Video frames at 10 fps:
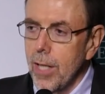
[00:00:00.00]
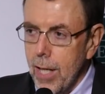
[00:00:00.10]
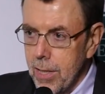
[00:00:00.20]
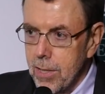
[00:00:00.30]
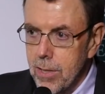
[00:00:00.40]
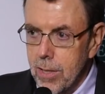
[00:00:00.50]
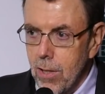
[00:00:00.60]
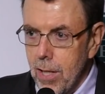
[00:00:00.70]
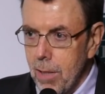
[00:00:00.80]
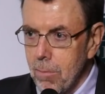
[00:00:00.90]
and indeed
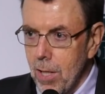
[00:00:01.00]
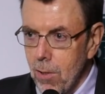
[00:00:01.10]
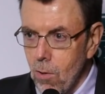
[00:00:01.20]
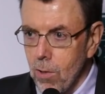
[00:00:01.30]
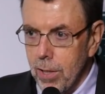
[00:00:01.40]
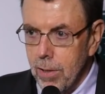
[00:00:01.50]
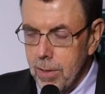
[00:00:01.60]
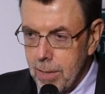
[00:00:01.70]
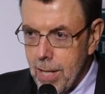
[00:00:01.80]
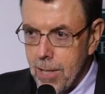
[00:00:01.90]
I am no longer
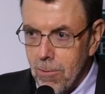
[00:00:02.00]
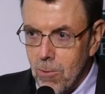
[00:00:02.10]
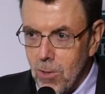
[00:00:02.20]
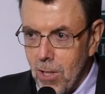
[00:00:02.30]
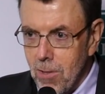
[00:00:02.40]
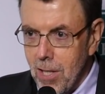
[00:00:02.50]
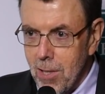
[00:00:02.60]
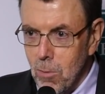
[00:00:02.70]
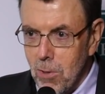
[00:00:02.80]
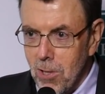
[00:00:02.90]
young, so there
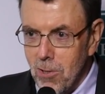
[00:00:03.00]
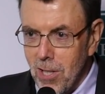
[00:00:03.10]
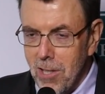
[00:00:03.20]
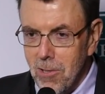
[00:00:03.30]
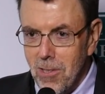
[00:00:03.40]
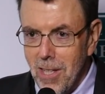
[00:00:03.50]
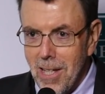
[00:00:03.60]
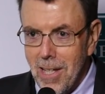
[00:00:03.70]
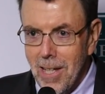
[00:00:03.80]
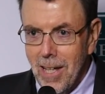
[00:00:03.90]
has been a change there.